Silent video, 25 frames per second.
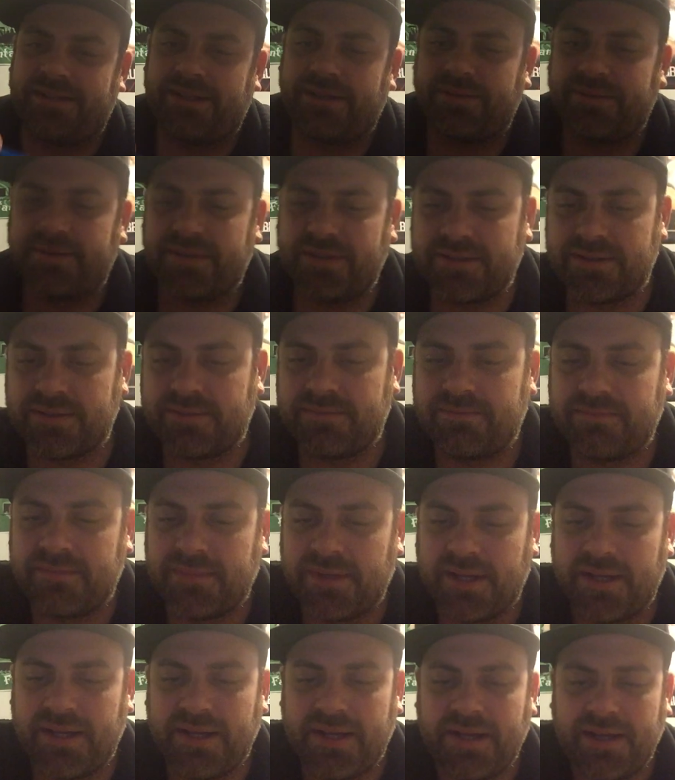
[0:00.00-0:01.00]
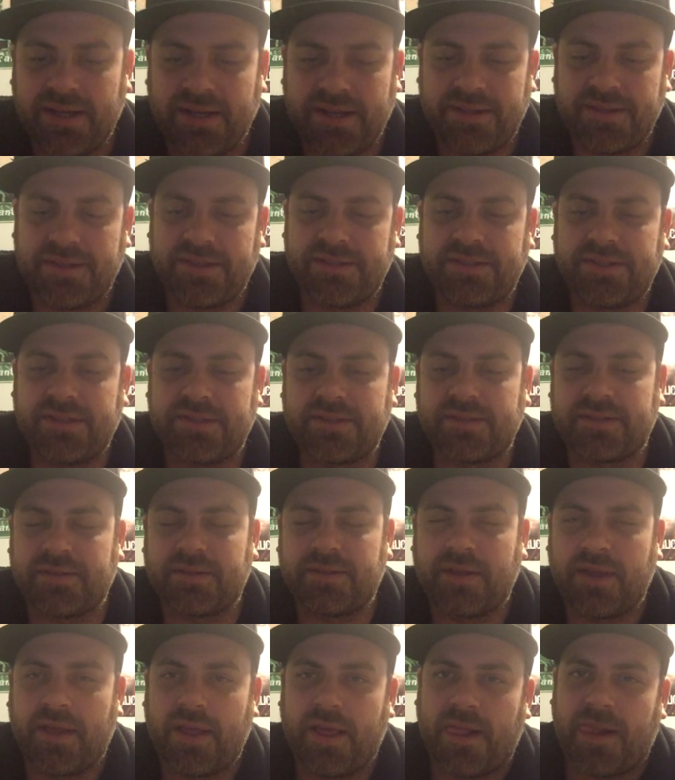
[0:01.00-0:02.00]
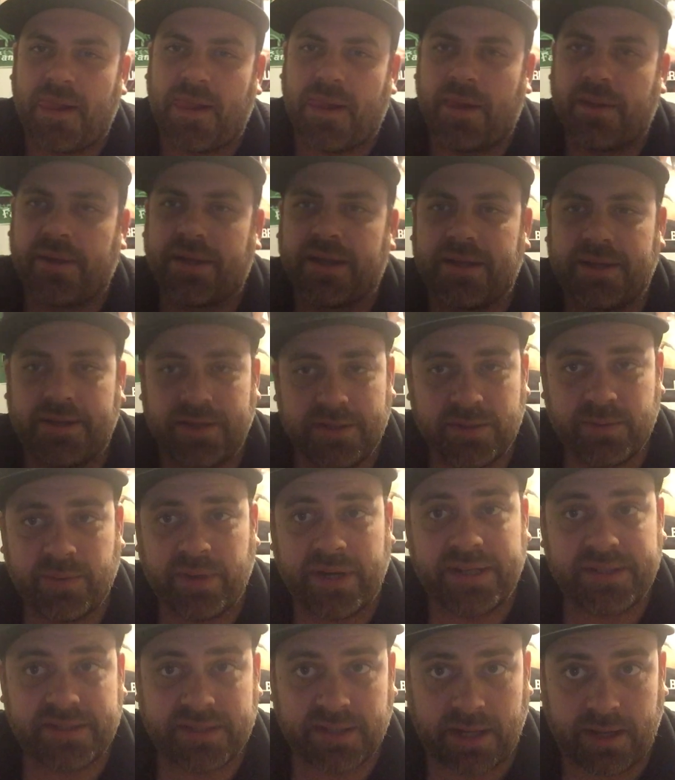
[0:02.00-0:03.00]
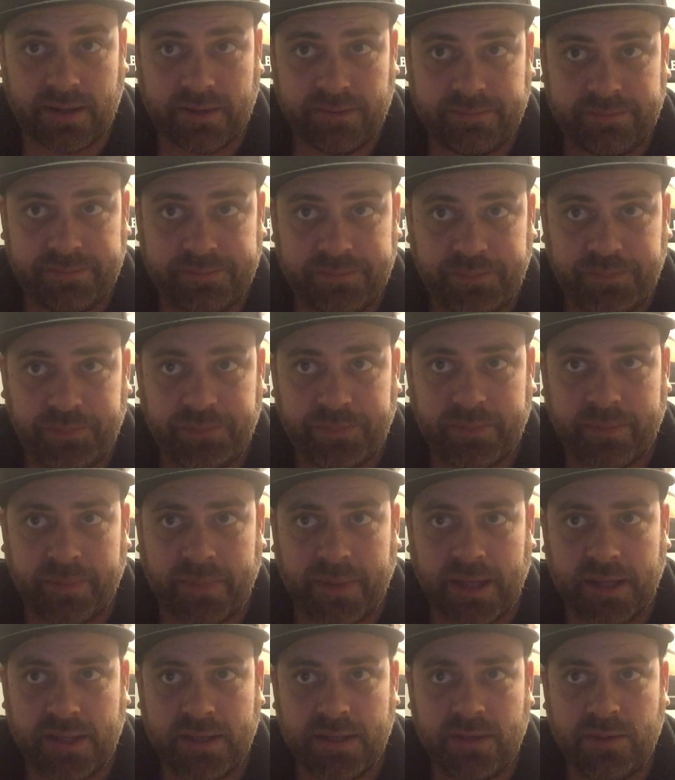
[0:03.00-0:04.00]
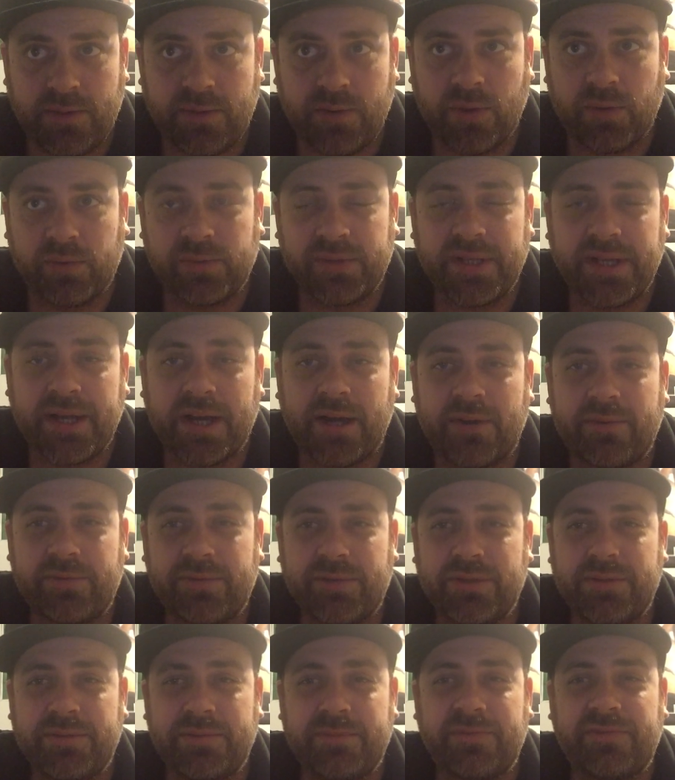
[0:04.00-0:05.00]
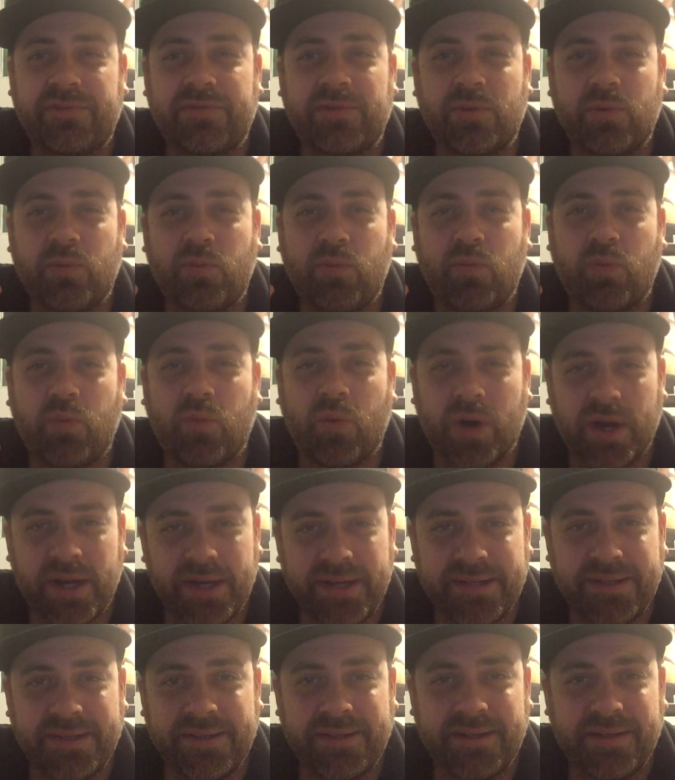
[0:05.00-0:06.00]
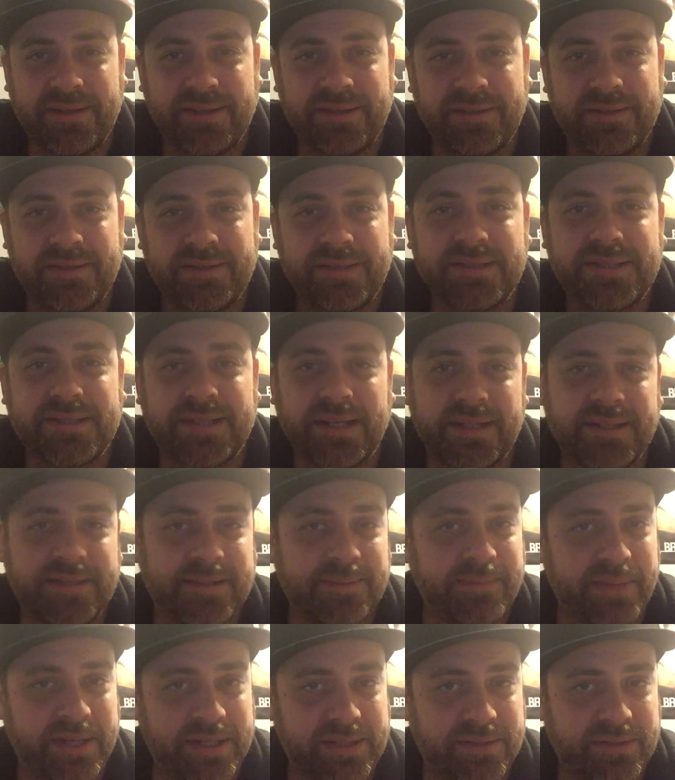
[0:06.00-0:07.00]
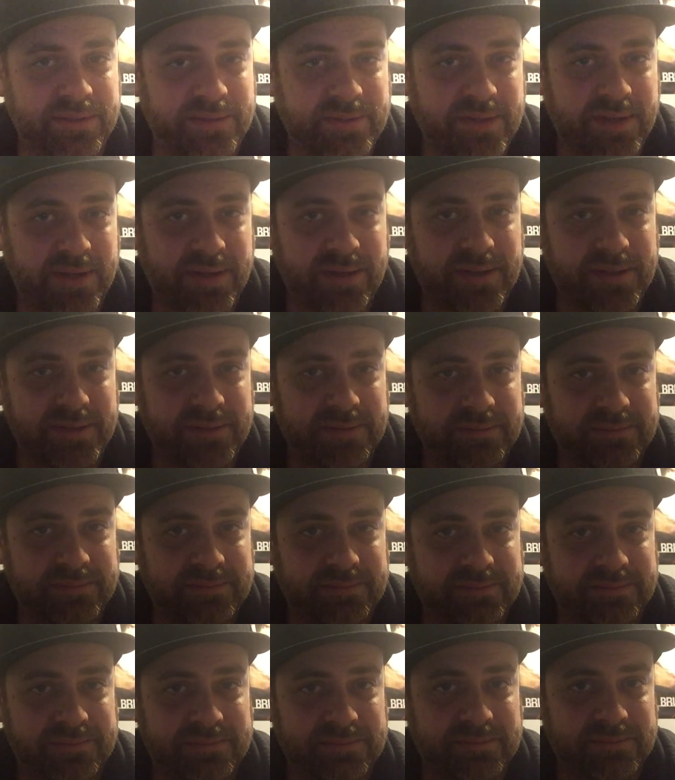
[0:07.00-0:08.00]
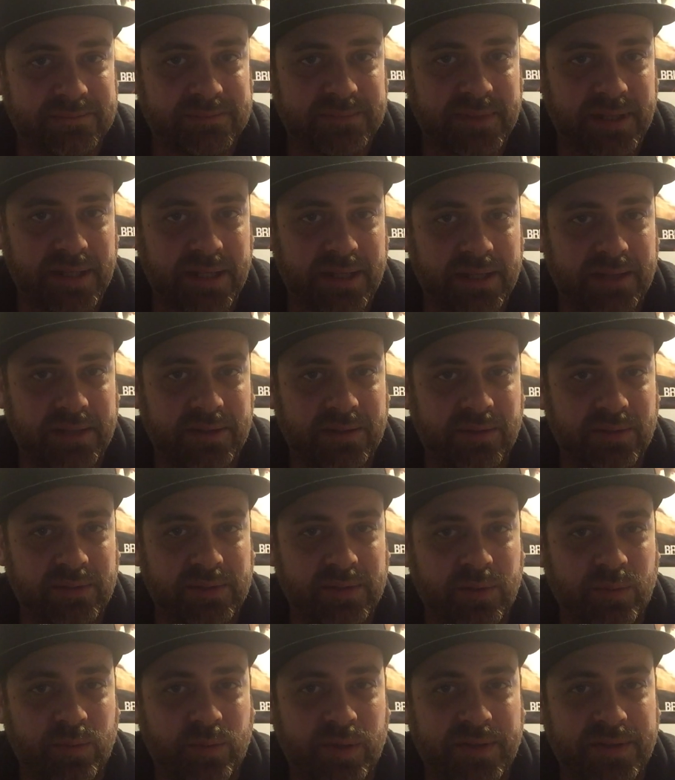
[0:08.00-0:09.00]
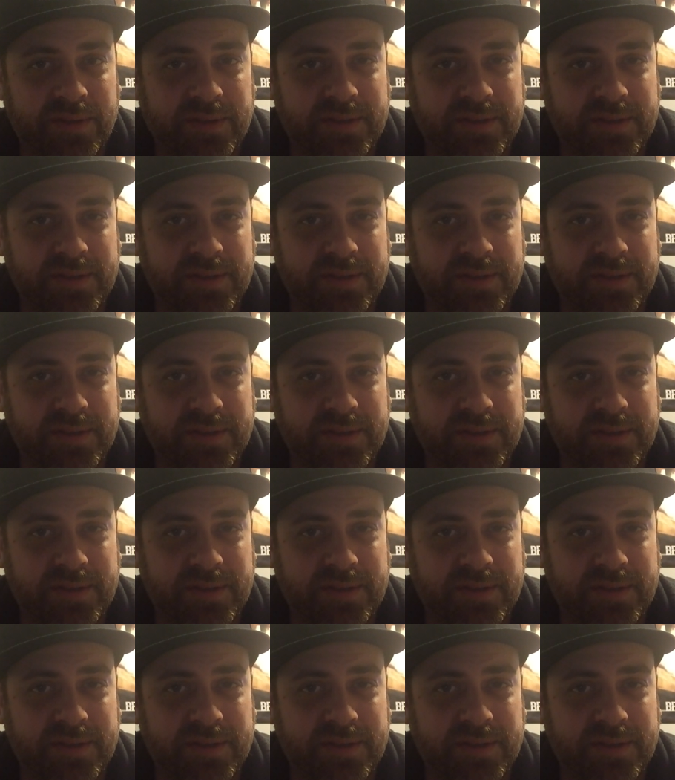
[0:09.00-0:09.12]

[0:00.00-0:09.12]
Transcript: You know, doesn't... This is... Okay, here's what I say. You only got room for 1 sentimental card. Okay? Only 1.